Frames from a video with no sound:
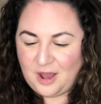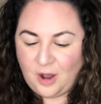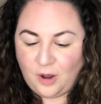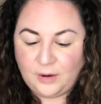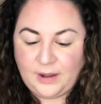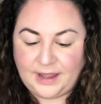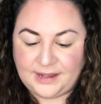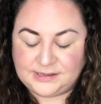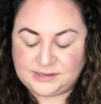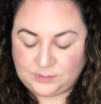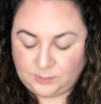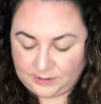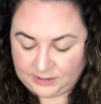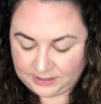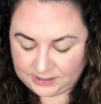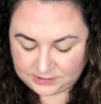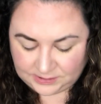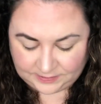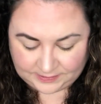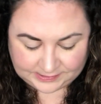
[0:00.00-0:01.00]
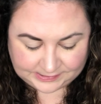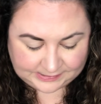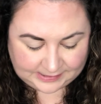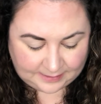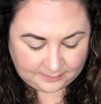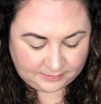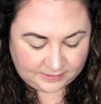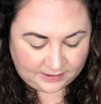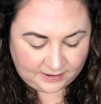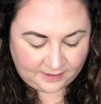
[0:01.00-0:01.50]
Okay, so we're gonna do the
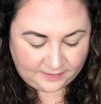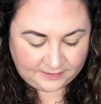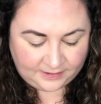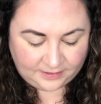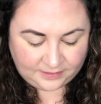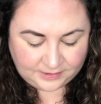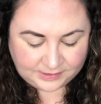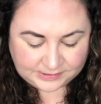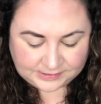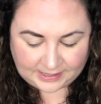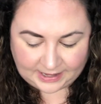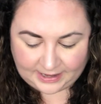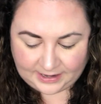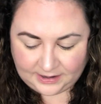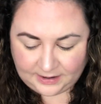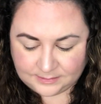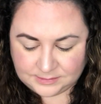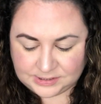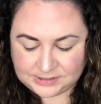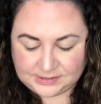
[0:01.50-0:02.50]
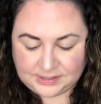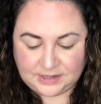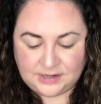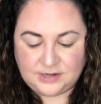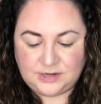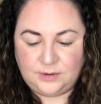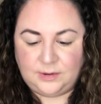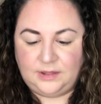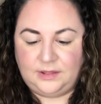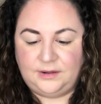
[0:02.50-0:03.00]
same thing on the other side. I'm just gonna
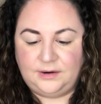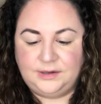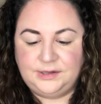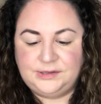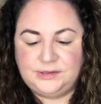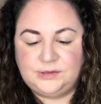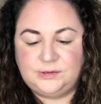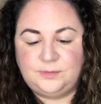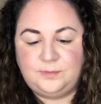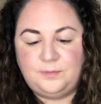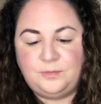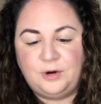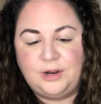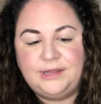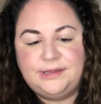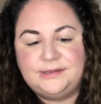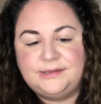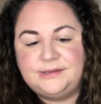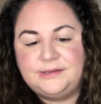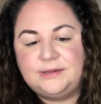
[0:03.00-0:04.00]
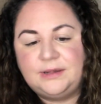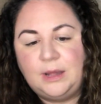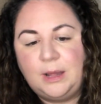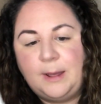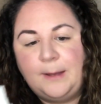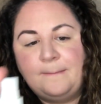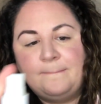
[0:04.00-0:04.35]
do a little spritz,